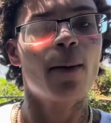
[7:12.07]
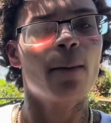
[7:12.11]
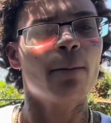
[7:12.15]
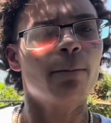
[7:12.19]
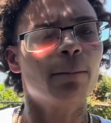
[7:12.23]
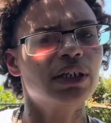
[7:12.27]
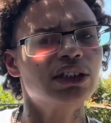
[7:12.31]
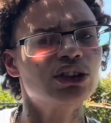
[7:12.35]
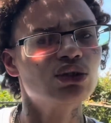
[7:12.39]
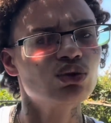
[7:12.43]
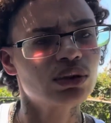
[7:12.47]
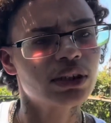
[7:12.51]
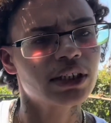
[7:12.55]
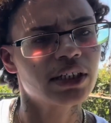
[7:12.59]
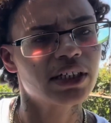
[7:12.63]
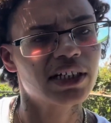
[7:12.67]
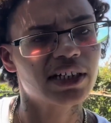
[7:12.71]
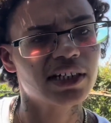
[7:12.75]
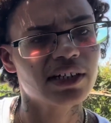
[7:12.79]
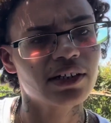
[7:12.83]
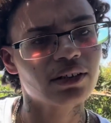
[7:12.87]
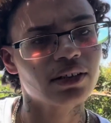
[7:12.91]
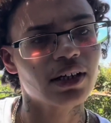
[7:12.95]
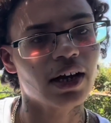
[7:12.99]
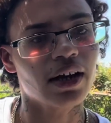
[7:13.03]
but you can
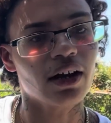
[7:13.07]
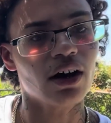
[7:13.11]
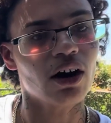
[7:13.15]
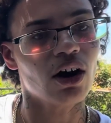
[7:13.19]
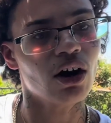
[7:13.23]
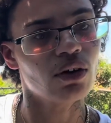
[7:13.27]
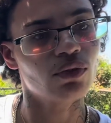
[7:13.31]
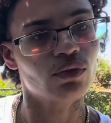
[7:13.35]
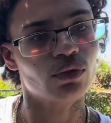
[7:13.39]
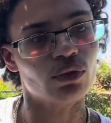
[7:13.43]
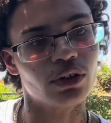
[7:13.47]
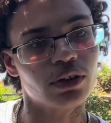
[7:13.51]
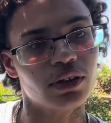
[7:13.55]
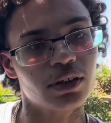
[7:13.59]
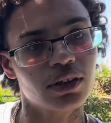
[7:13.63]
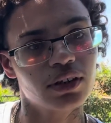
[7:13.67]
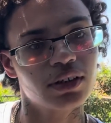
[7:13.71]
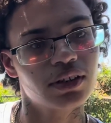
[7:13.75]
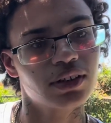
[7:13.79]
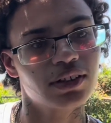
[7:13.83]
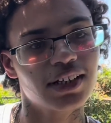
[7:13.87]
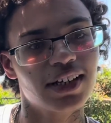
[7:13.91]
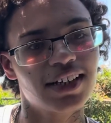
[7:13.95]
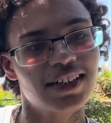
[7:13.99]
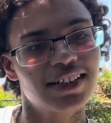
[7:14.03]
hear, like, hovering.
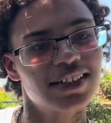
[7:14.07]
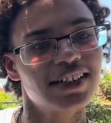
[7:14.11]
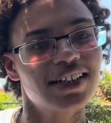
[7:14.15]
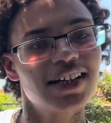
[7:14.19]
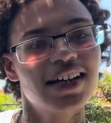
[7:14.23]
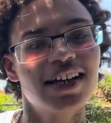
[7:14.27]
Like,